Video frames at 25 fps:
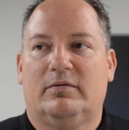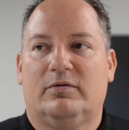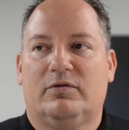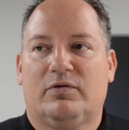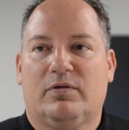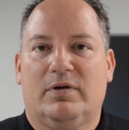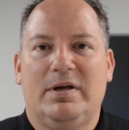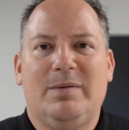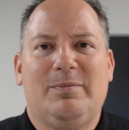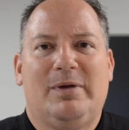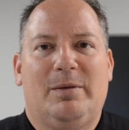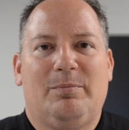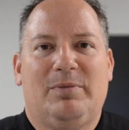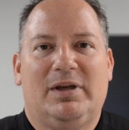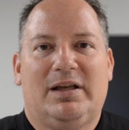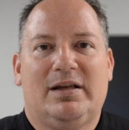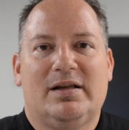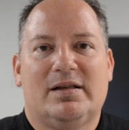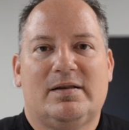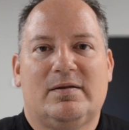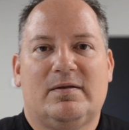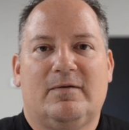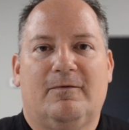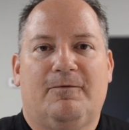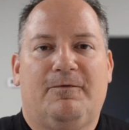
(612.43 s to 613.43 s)
treatment,
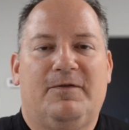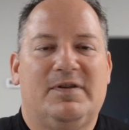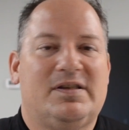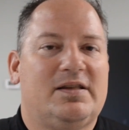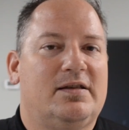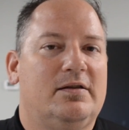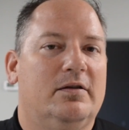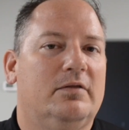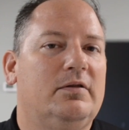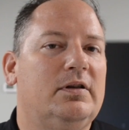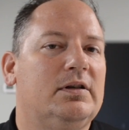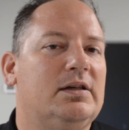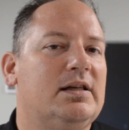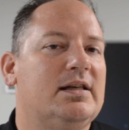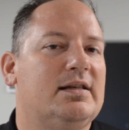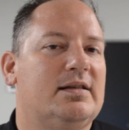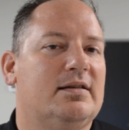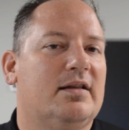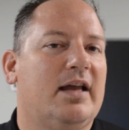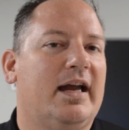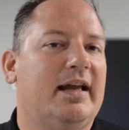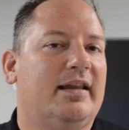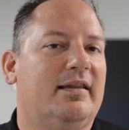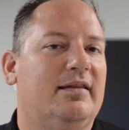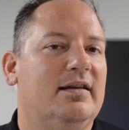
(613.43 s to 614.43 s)
because
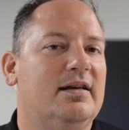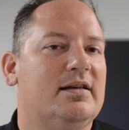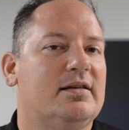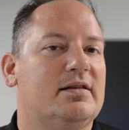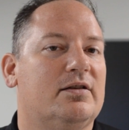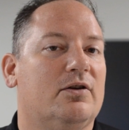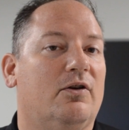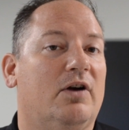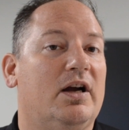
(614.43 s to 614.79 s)
facilities like this